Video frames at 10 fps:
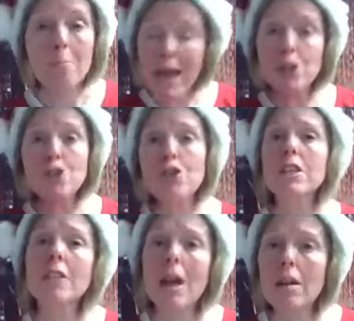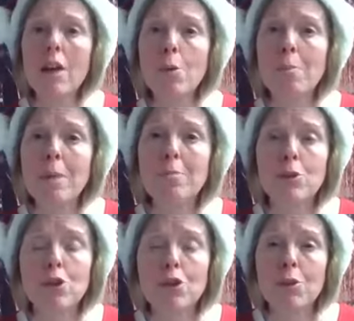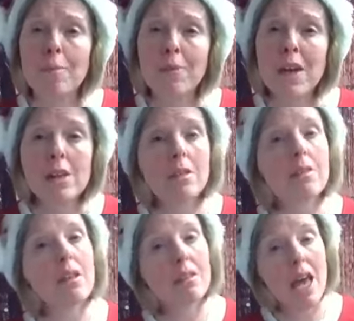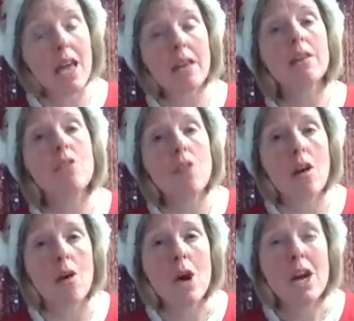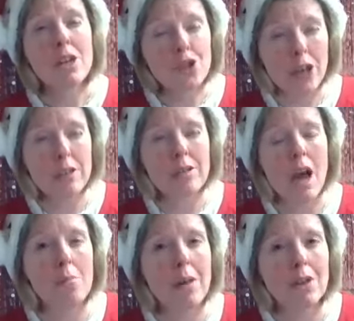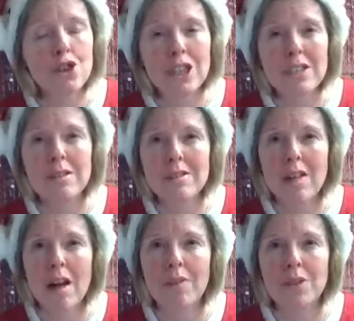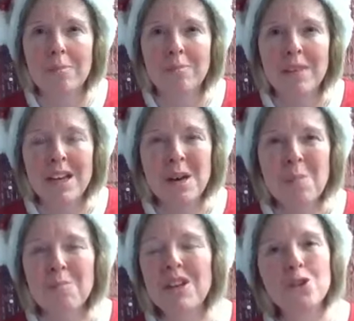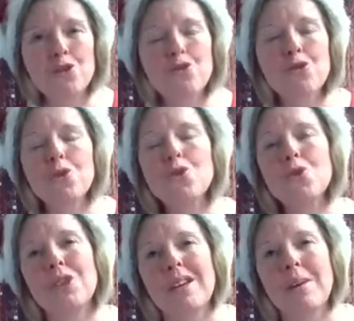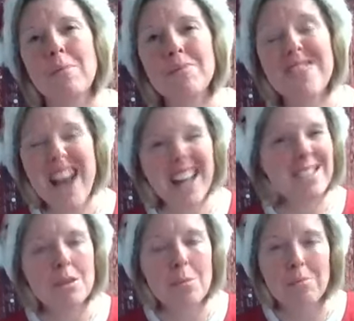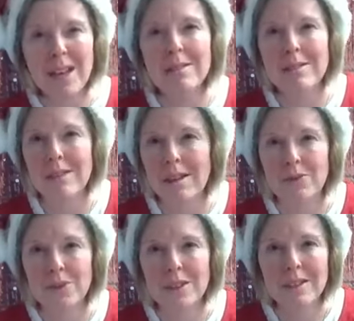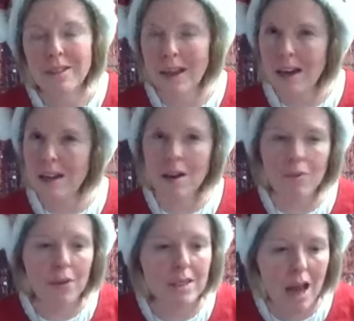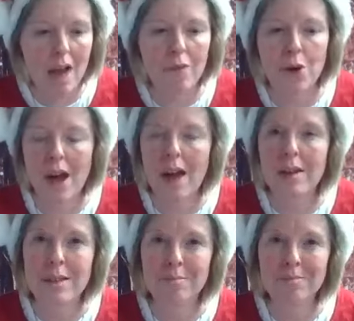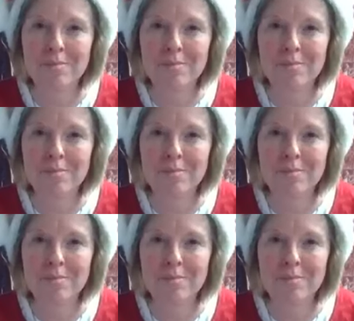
Make sure to tell other people too so that they can know just how much Jesus loves them because truly that's the best gift that any of us ever get.